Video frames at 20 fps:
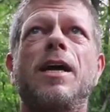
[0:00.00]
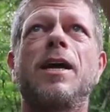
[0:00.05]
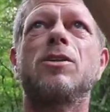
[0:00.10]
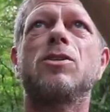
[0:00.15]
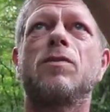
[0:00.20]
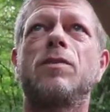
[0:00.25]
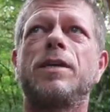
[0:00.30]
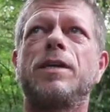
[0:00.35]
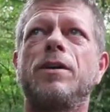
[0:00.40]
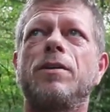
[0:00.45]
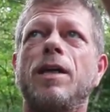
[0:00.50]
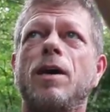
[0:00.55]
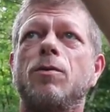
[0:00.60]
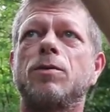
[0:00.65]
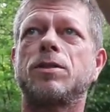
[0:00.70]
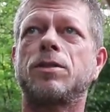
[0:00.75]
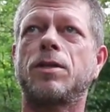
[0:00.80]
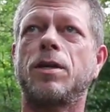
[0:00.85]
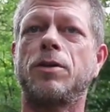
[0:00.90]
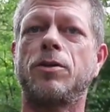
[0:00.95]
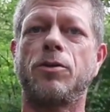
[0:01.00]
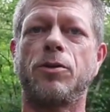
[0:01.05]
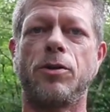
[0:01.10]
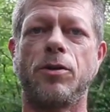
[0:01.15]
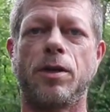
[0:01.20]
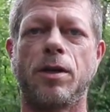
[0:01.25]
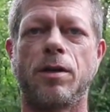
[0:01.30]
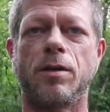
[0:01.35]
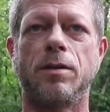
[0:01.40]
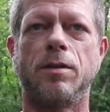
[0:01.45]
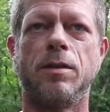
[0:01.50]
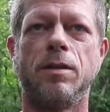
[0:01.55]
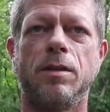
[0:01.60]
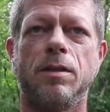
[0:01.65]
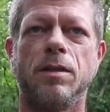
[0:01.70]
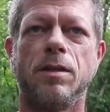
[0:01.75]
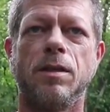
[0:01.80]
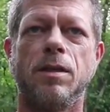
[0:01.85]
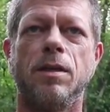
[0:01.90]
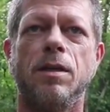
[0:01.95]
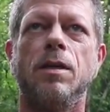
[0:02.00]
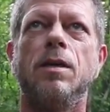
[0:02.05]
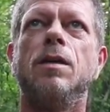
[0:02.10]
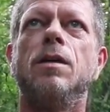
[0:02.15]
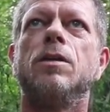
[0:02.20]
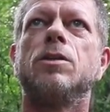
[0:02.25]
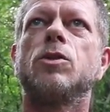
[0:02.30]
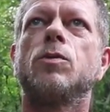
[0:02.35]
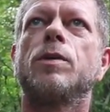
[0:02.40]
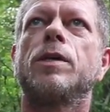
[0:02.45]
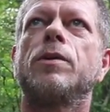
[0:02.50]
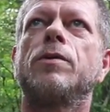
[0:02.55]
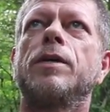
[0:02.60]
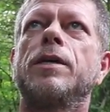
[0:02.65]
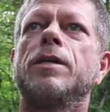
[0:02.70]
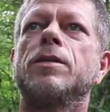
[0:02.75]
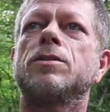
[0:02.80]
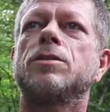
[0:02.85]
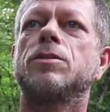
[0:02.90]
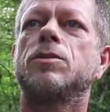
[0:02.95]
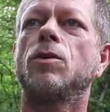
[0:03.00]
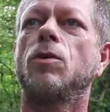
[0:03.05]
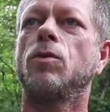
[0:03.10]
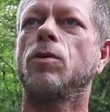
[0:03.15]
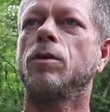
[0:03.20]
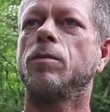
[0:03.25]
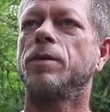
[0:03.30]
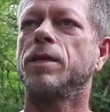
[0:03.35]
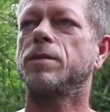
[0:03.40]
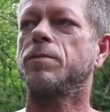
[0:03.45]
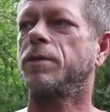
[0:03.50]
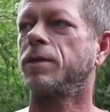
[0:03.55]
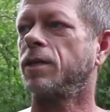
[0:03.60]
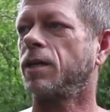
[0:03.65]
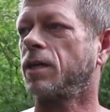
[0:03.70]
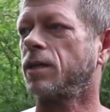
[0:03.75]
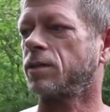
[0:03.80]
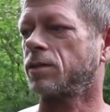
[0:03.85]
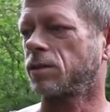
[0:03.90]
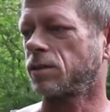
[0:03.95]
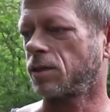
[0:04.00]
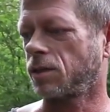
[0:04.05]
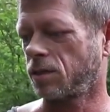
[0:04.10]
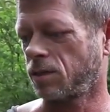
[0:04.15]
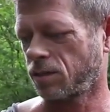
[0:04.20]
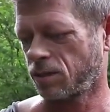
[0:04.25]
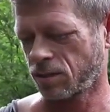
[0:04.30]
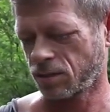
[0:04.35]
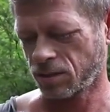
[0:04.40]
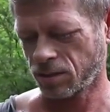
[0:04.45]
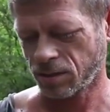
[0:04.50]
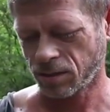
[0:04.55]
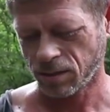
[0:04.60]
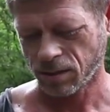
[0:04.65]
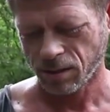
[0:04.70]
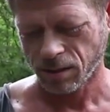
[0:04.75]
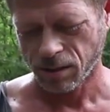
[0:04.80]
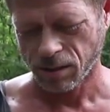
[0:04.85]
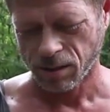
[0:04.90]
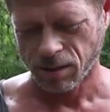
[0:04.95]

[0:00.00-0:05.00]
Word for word: clouds over here. That was thunder you heard. Oh, so not an airplane. Storm. That'd be nice. Oh.